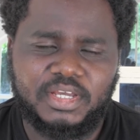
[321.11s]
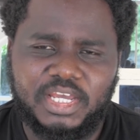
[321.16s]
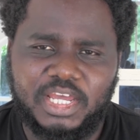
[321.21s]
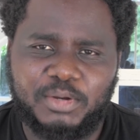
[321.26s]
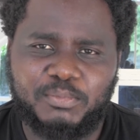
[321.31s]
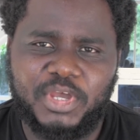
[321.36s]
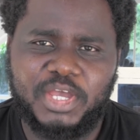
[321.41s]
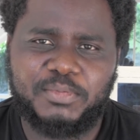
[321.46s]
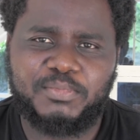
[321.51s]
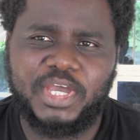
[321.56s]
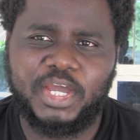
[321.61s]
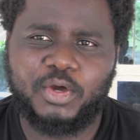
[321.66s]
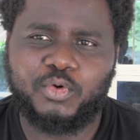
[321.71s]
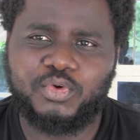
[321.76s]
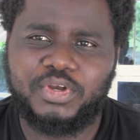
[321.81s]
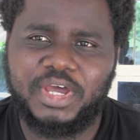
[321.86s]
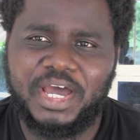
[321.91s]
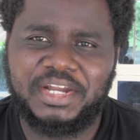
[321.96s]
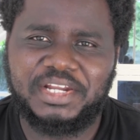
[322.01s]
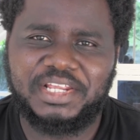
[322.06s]
And maybe I
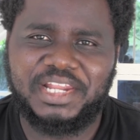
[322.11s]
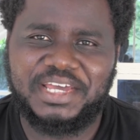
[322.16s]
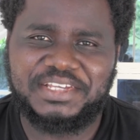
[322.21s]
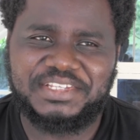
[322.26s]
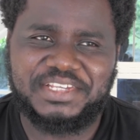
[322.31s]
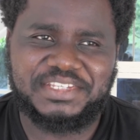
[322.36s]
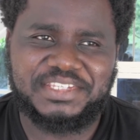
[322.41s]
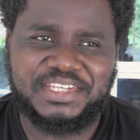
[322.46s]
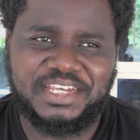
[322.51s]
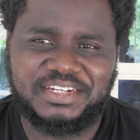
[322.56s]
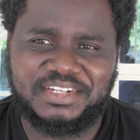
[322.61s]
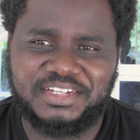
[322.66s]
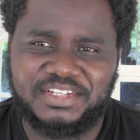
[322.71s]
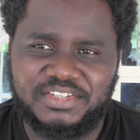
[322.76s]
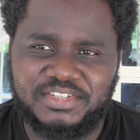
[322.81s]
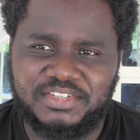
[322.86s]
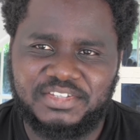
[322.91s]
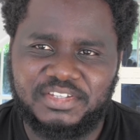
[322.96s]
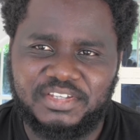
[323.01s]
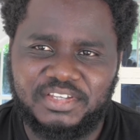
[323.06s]
could analyze a
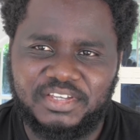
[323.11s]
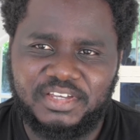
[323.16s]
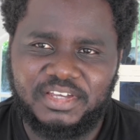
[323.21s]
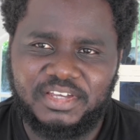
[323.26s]
sentence.